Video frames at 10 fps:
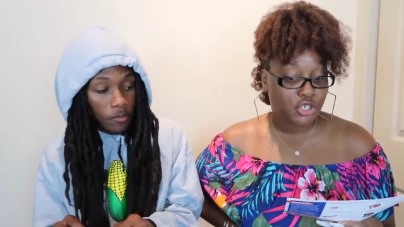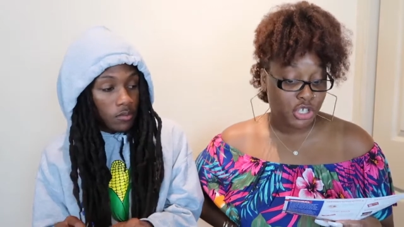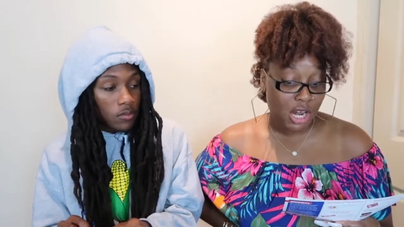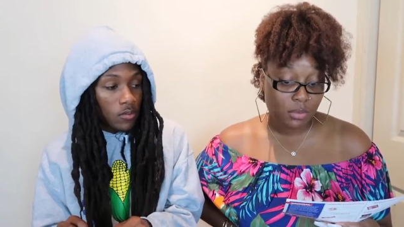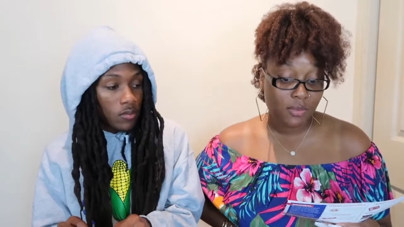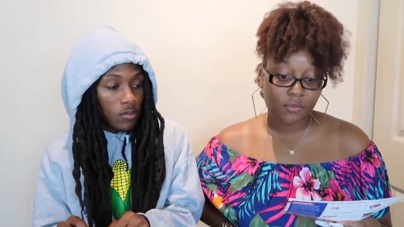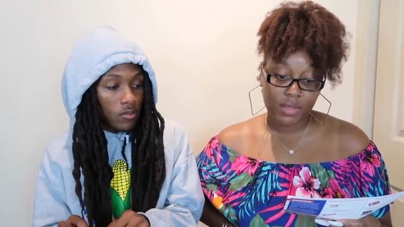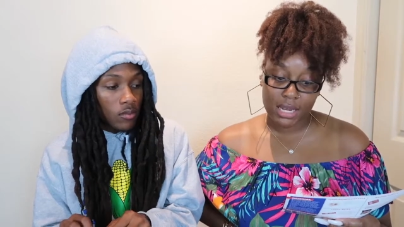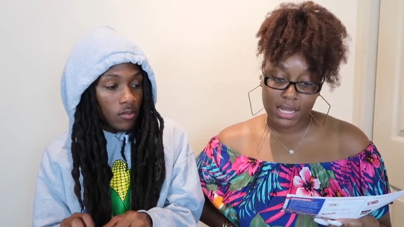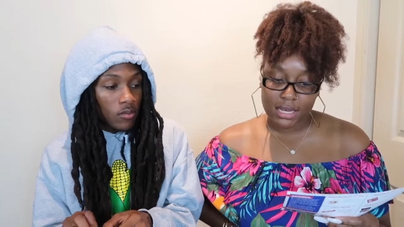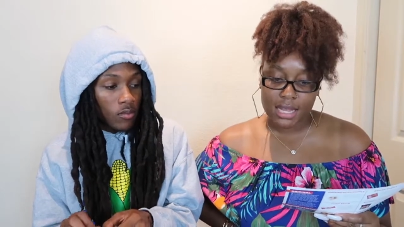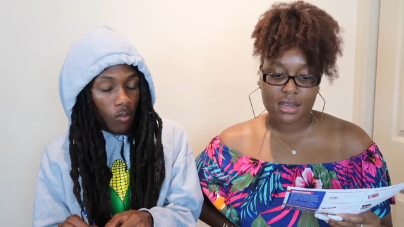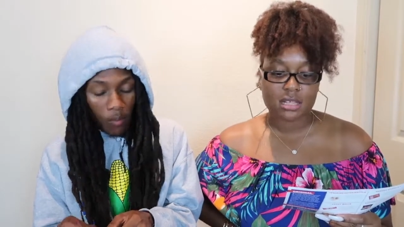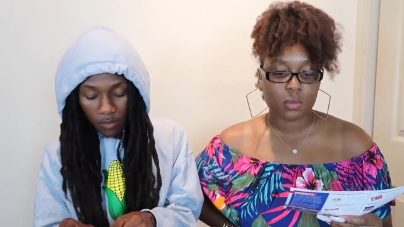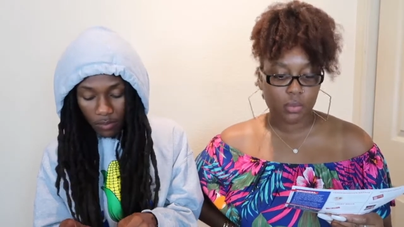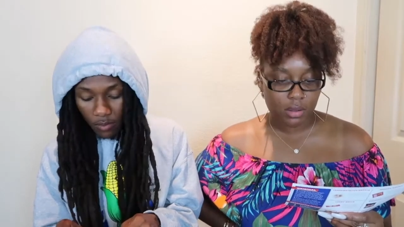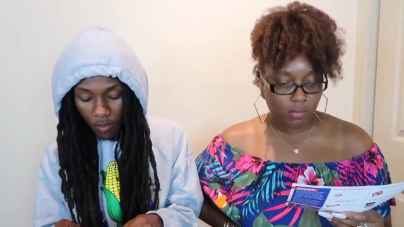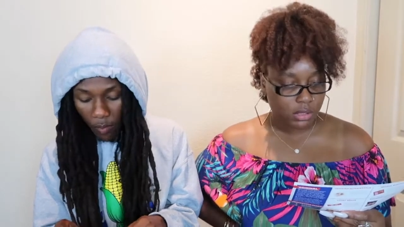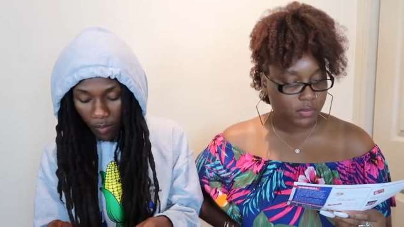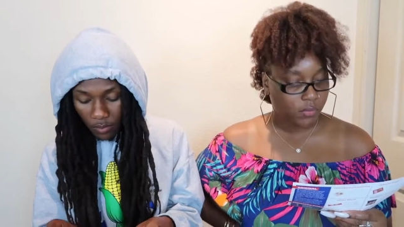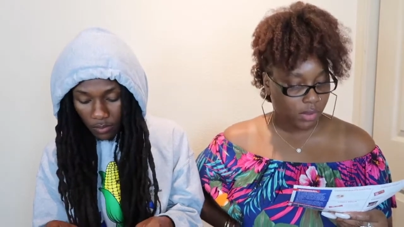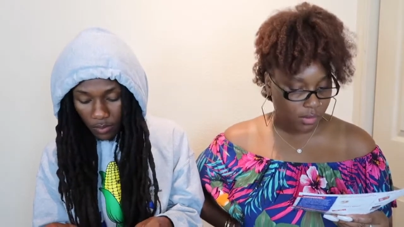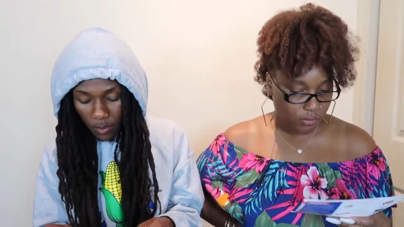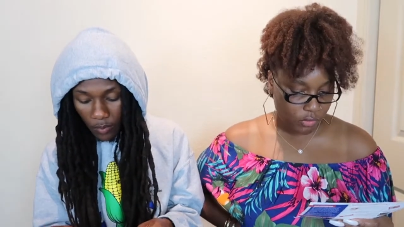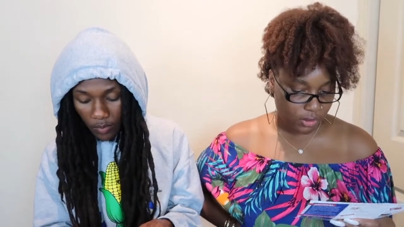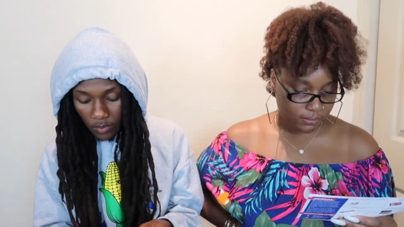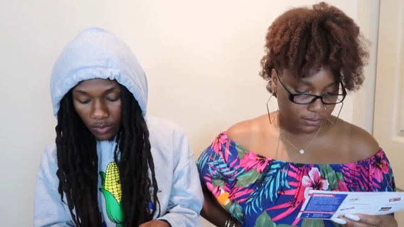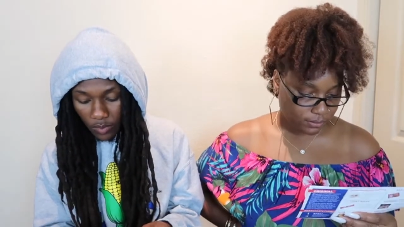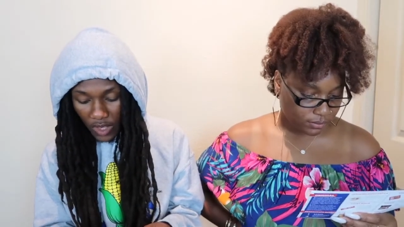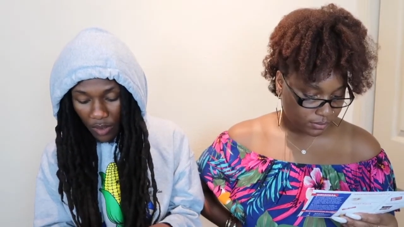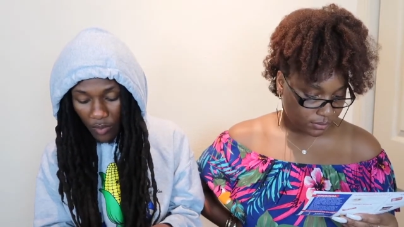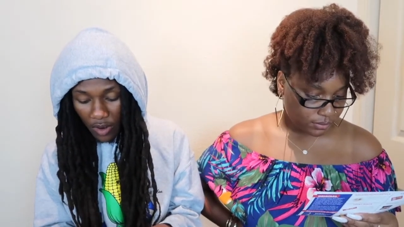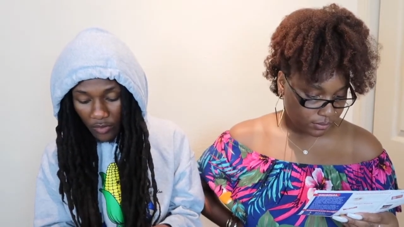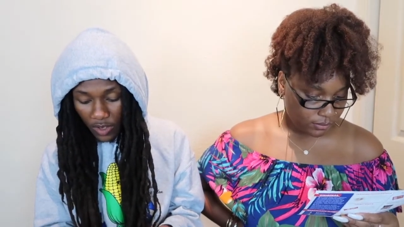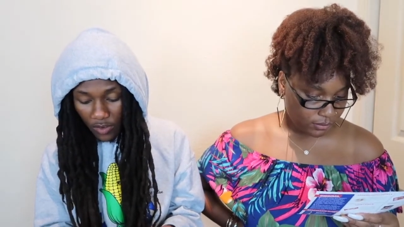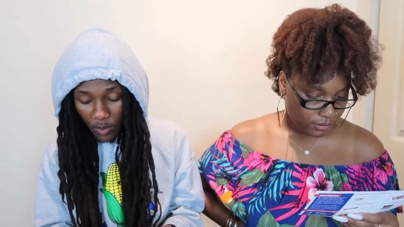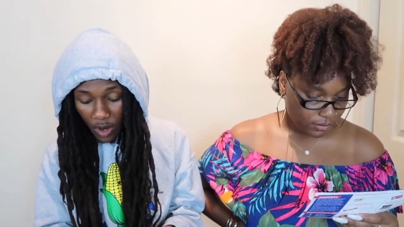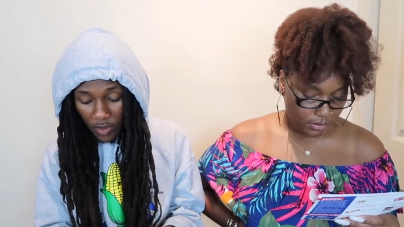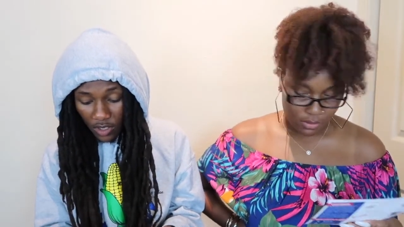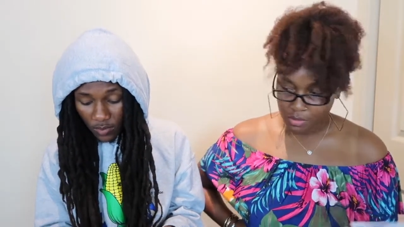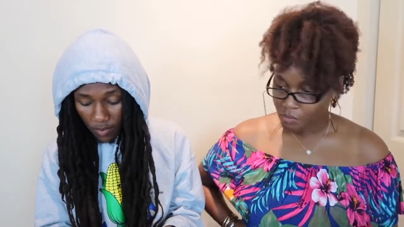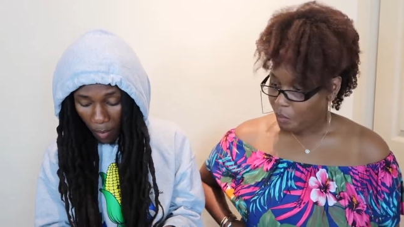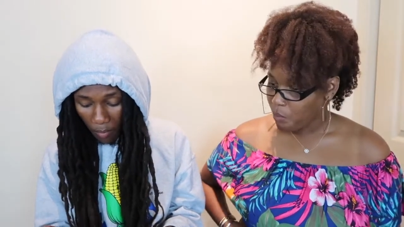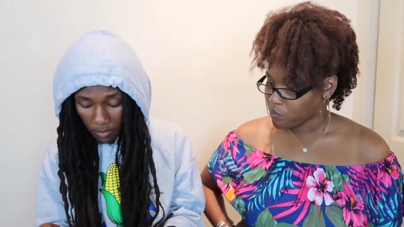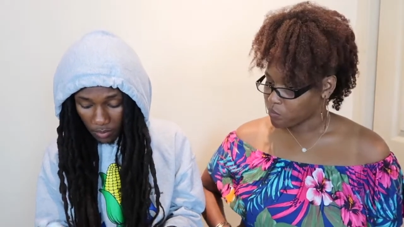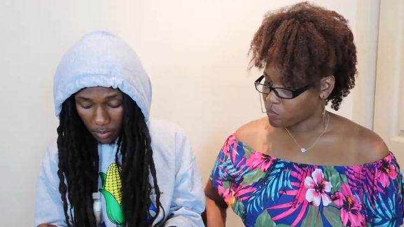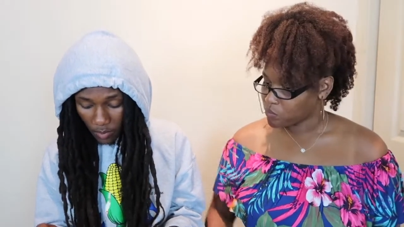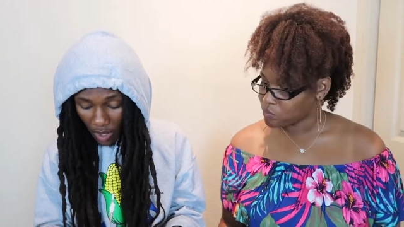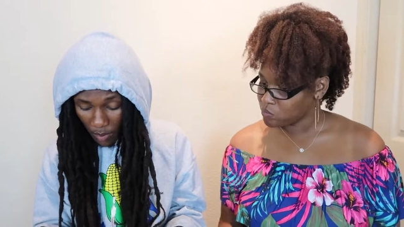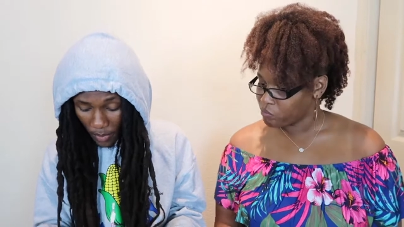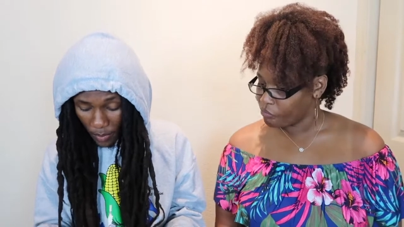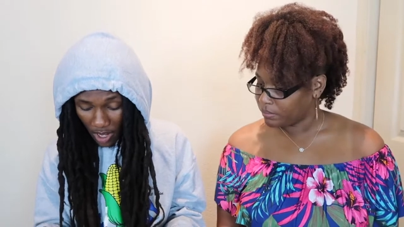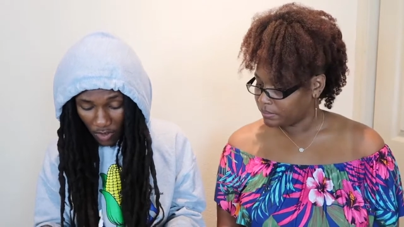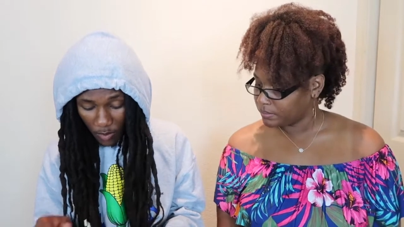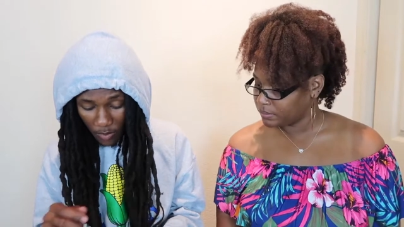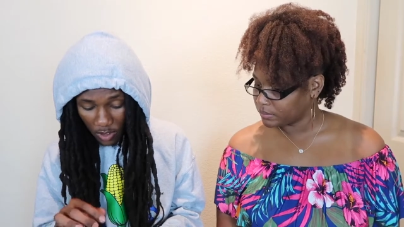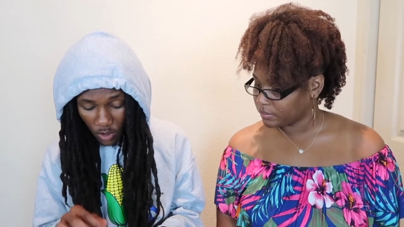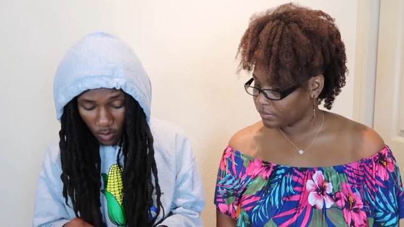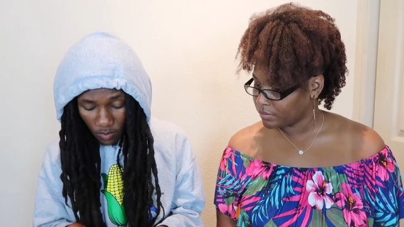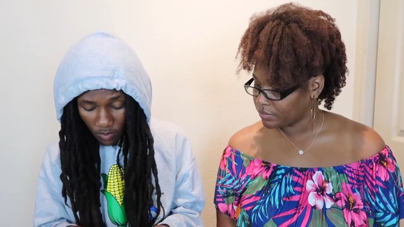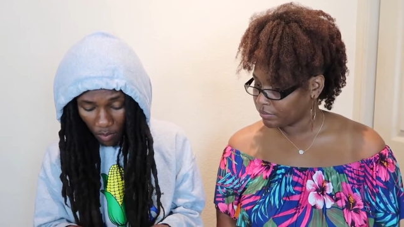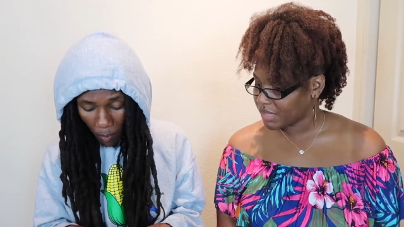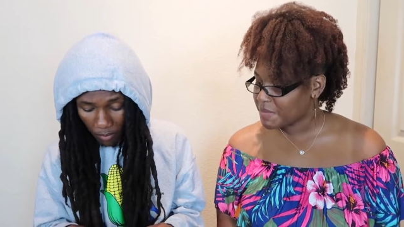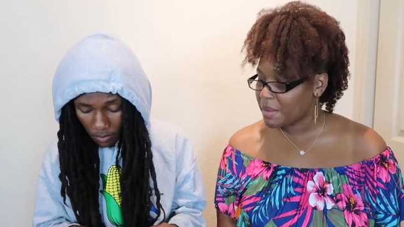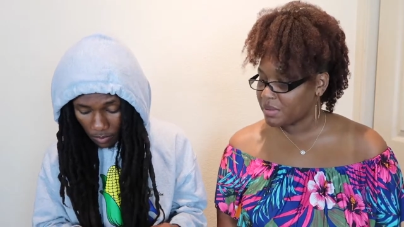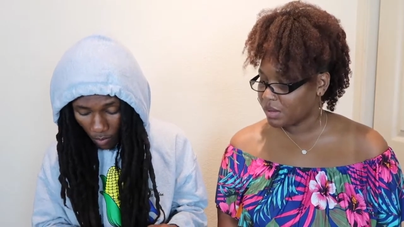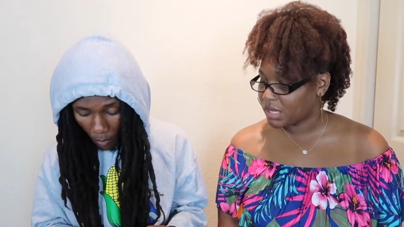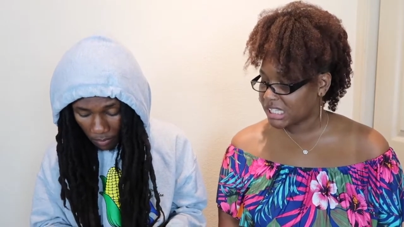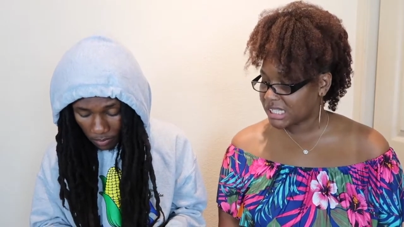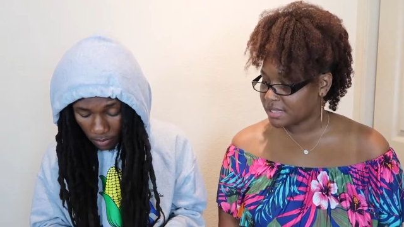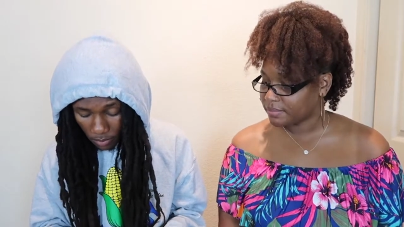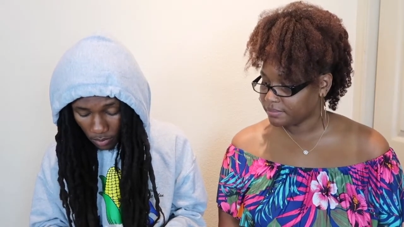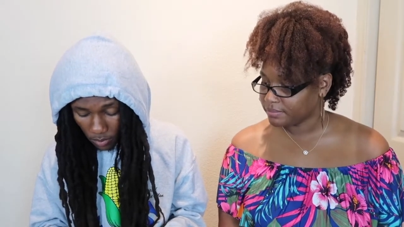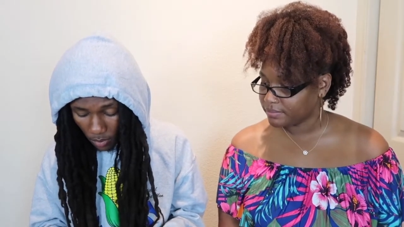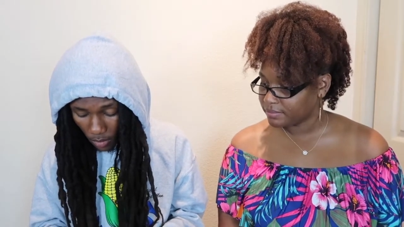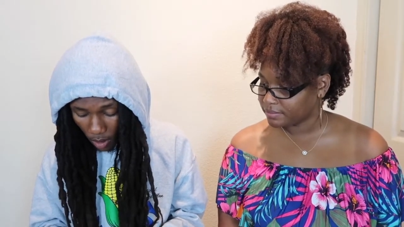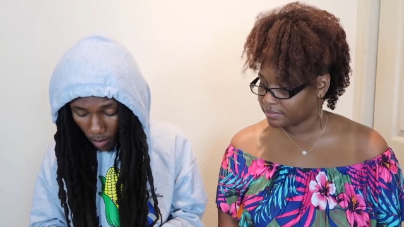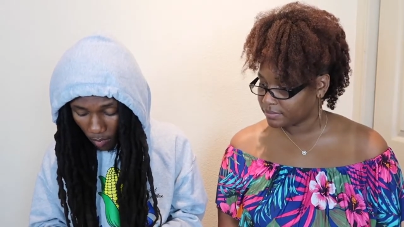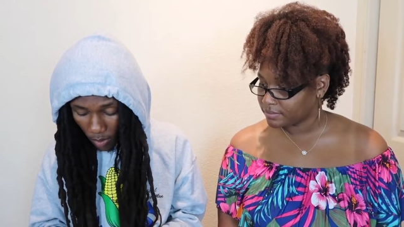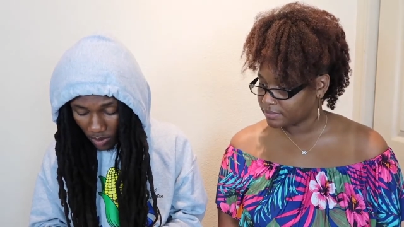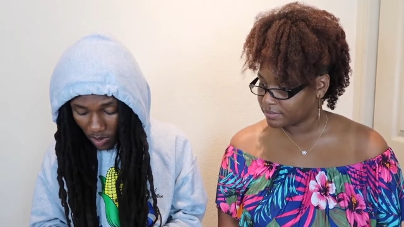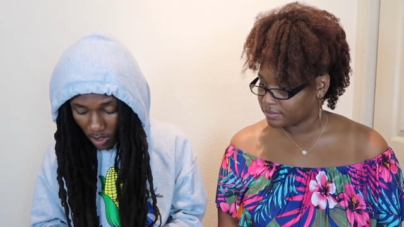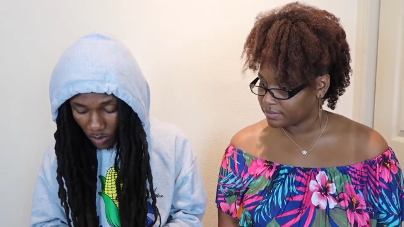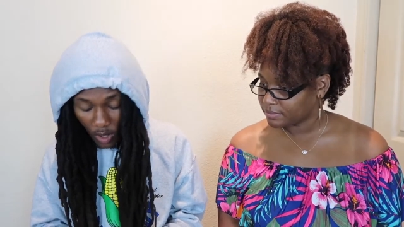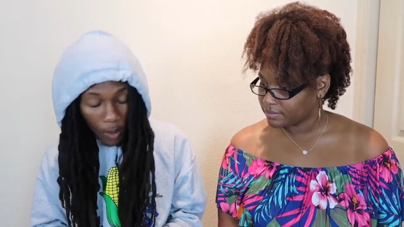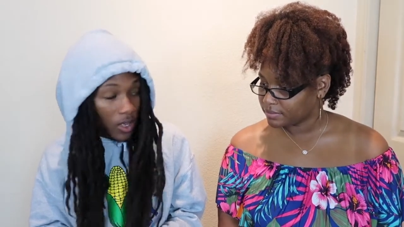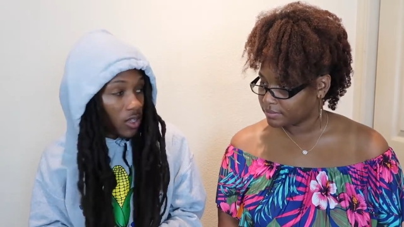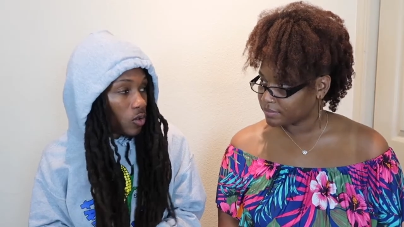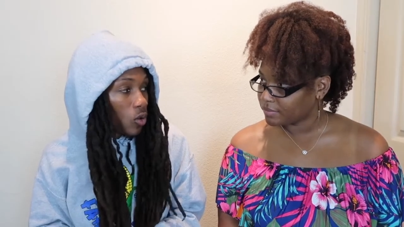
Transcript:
Speaker 1: cherry filling in this breakfast favorite.
Speaker 2: This for breakfast? My pancake for breakfast too? probably was. I was on those grammar and